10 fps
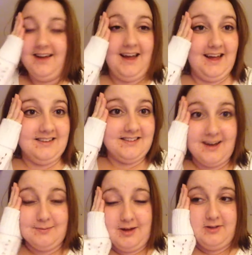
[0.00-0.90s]
And
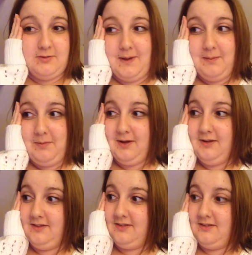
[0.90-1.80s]
I'm going to bed
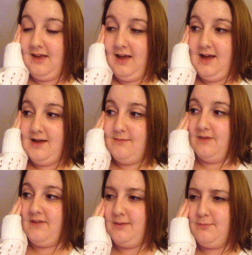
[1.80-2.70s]
because
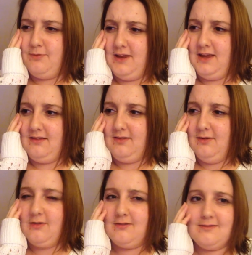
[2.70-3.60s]
I've had a pretty,
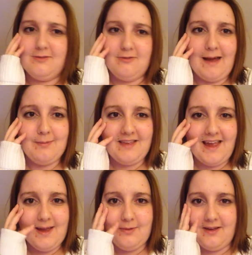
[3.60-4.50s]
not crap
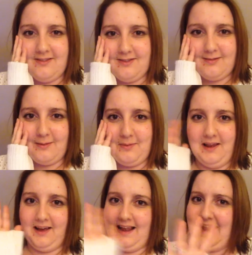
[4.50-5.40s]
day, but it's just been
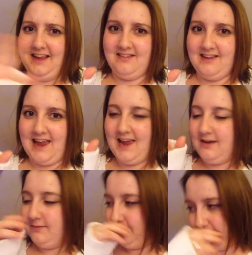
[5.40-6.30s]
like a lazy day.
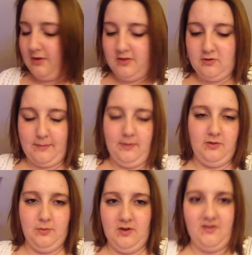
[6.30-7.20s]
Went on the treadmill
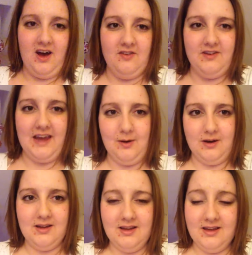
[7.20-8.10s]
this morning for half an
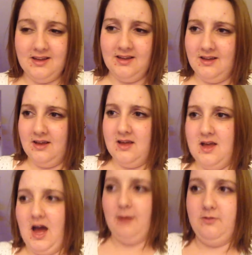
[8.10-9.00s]
hour.
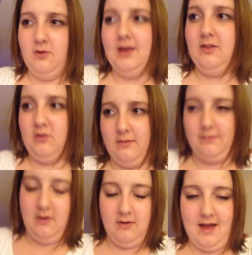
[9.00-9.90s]
I'm doing the
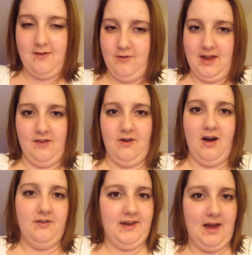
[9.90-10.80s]
treadmill every day for
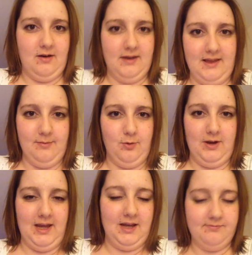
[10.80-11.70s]
half an hour in the
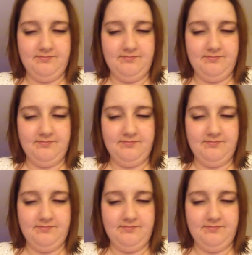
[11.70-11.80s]
morning.